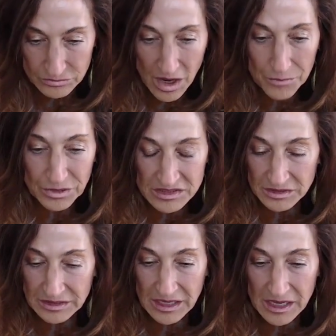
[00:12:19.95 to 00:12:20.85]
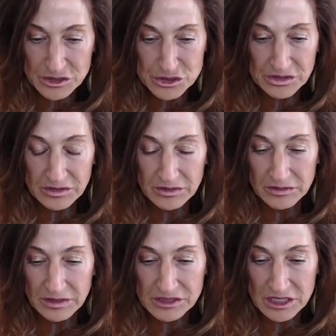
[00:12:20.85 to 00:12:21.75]
complex litigation
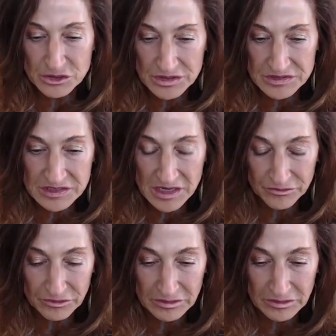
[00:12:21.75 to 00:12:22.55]
and antitrust stuff.